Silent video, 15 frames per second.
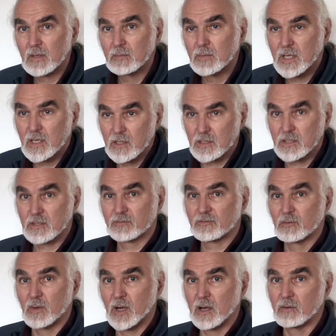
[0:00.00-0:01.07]
Because
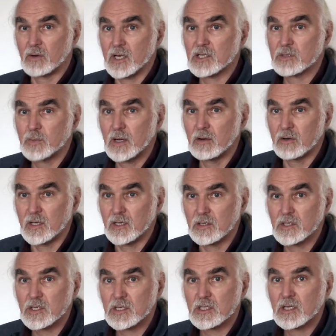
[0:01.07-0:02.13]
from my own
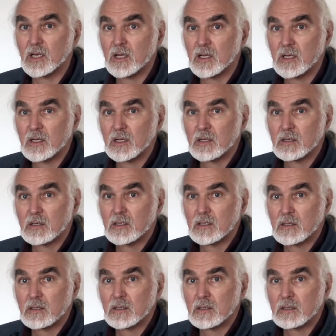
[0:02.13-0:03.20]
experience,
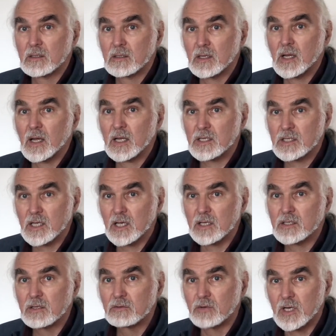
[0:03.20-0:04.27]

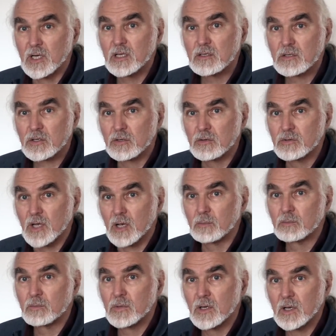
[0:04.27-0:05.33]
anxiety really screws up
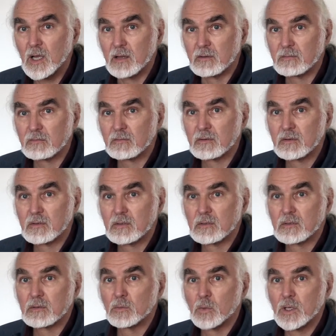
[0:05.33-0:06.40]
your life
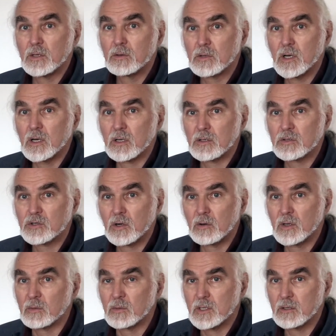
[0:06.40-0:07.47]
when you can't
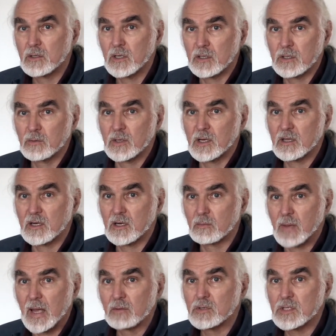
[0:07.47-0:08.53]
control it, when you can't do anything
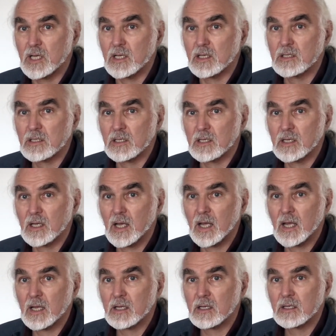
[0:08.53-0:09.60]
about it,
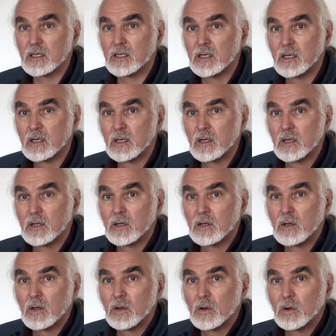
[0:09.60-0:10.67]
and
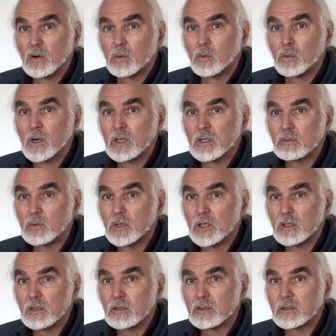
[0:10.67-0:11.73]
when the
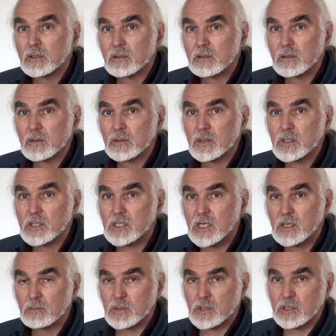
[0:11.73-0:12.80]
world
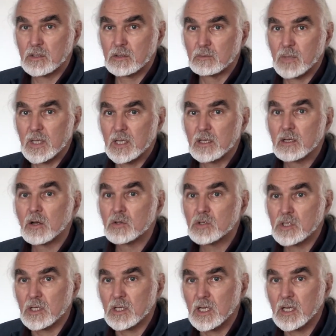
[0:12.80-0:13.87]
seems to be
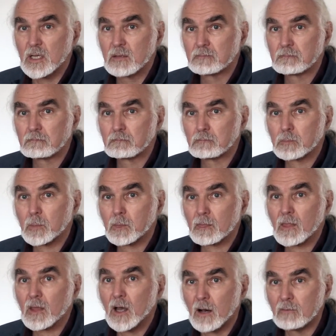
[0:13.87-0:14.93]
constantly
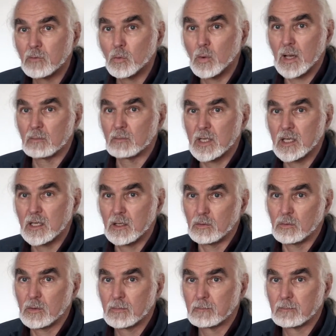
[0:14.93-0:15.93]
overwhelming you.